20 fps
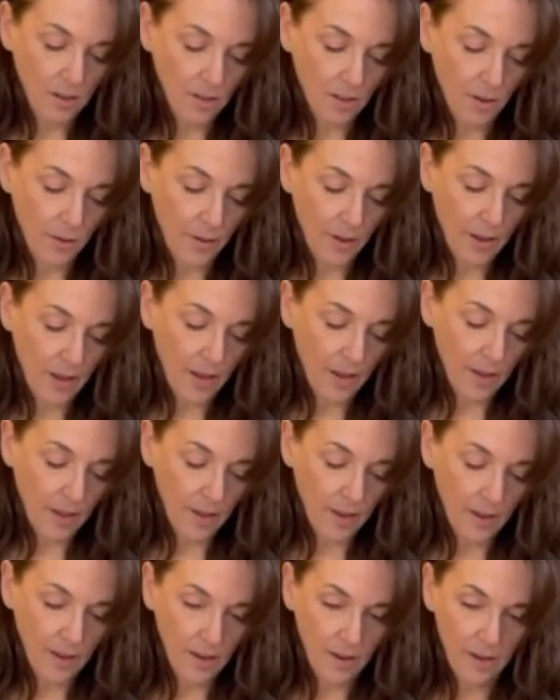go
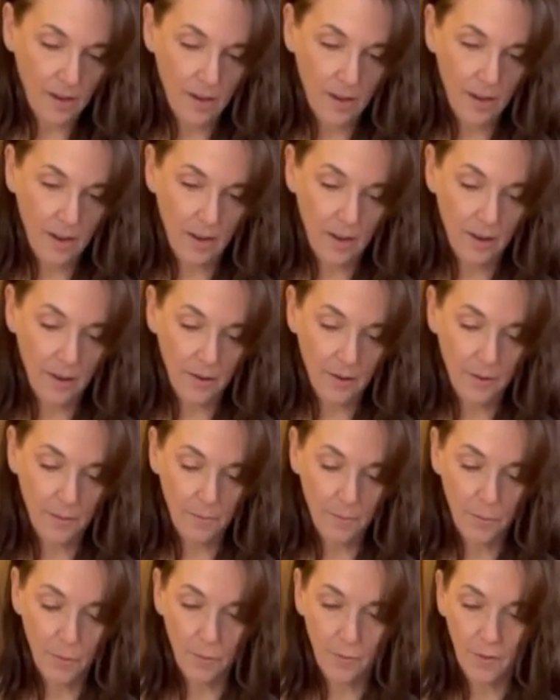ahead
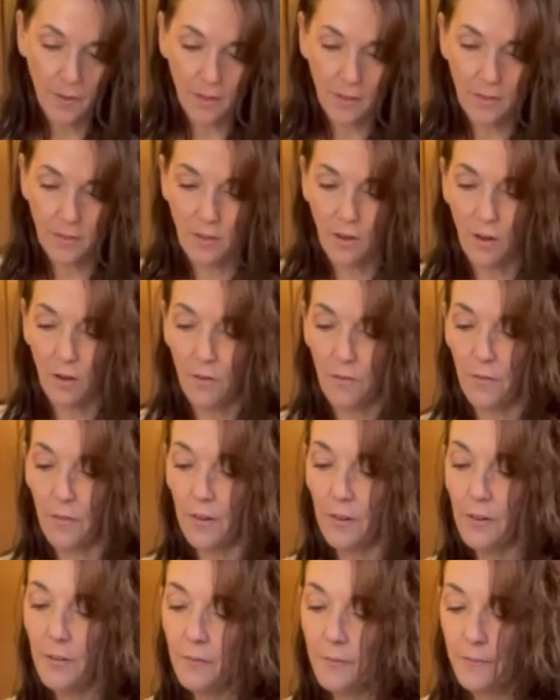and move this
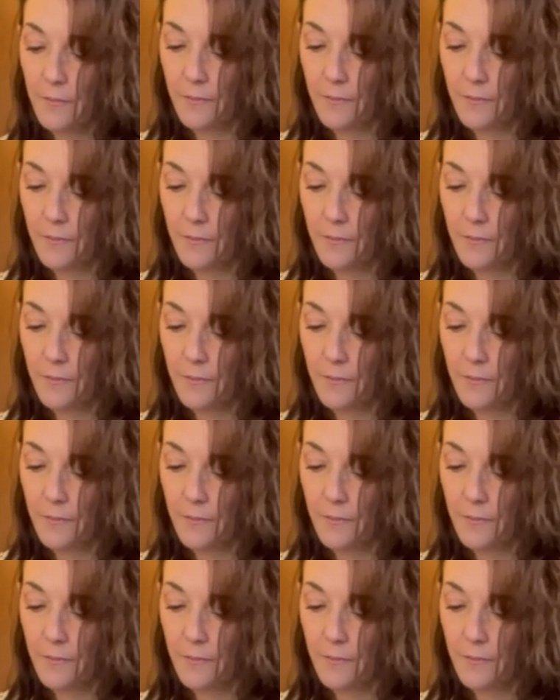over